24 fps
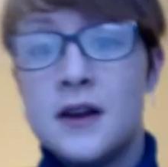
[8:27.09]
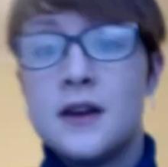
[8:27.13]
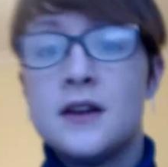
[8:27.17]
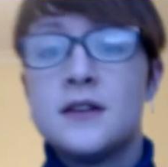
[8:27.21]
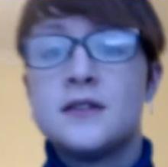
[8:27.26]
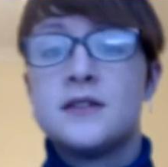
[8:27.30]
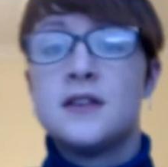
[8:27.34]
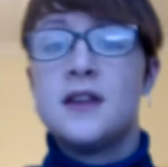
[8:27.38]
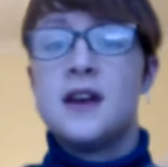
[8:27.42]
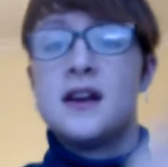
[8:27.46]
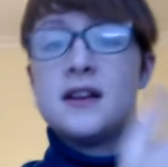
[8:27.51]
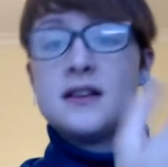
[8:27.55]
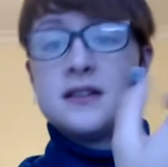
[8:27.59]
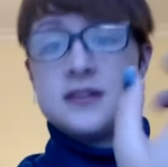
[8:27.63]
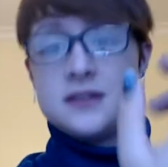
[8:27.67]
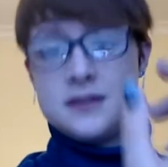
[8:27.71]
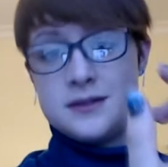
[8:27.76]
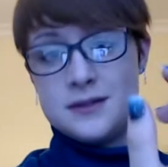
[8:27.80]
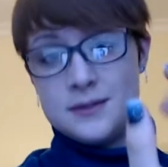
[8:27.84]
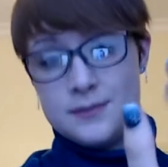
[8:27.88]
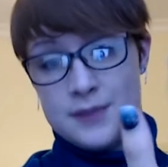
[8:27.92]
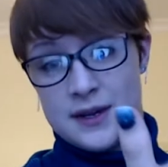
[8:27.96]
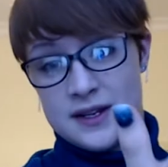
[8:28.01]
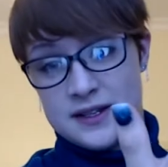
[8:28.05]
So that is
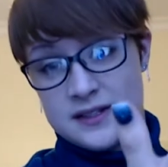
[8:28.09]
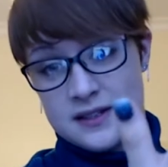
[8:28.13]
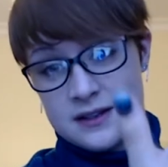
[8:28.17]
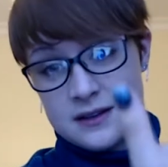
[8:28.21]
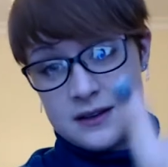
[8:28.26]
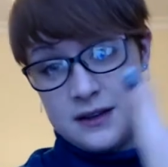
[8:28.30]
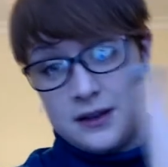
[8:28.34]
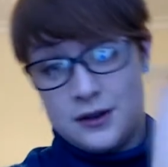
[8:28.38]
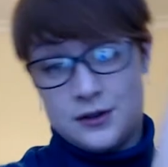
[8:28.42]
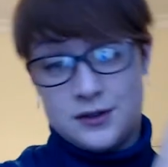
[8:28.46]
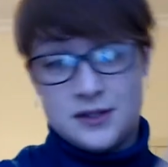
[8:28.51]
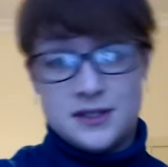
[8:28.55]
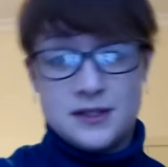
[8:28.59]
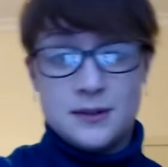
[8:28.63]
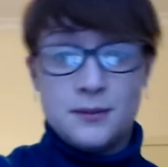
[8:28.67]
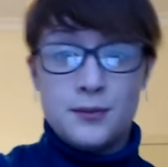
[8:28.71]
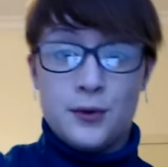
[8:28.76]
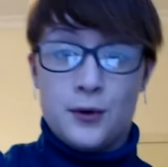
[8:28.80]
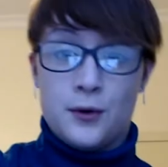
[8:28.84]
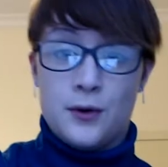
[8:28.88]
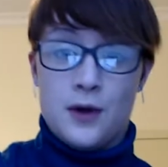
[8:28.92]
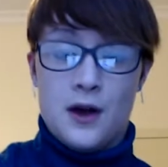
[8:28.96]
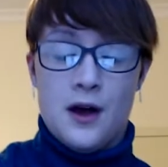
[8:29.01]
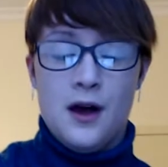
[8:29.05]
basically your
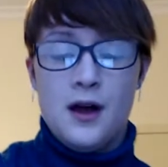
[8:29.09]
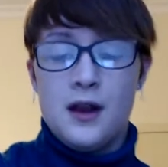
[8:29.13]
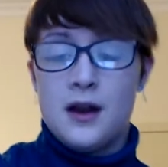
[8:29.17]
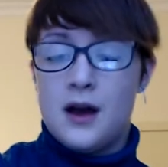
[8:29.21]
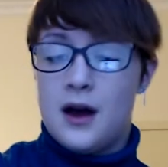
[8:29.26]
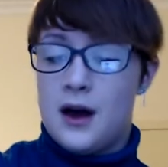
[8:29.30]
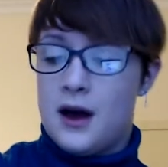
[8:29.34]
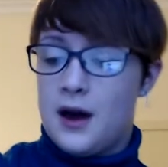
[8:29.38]
simple cut.